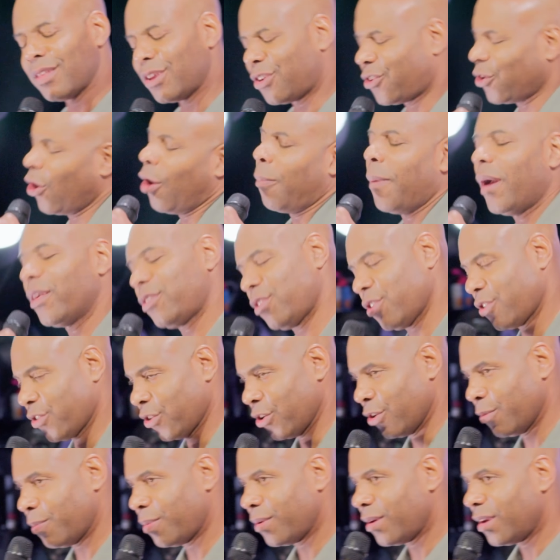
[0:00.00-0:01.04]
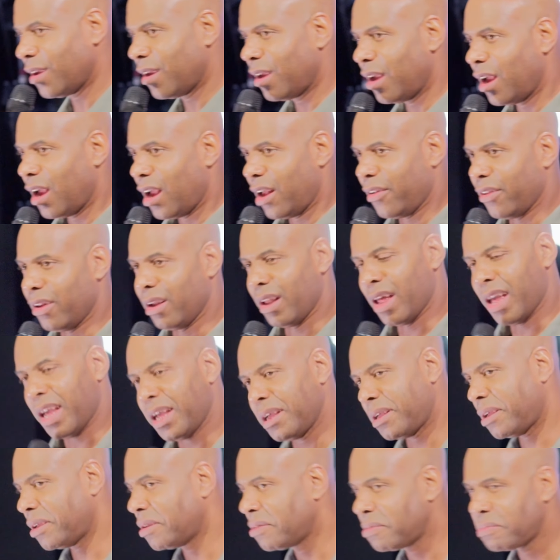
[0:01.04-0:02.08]
They show up as a group and they're
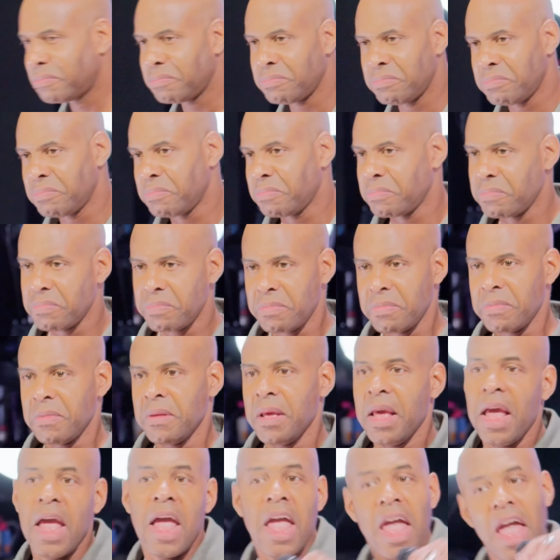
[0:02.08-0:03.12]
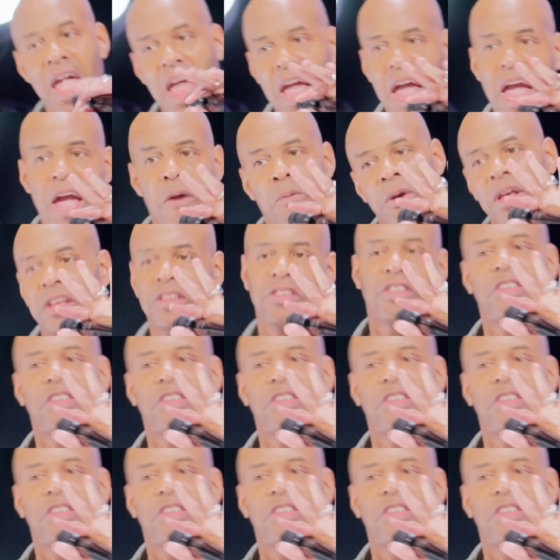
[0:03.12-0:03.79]
like, hey, we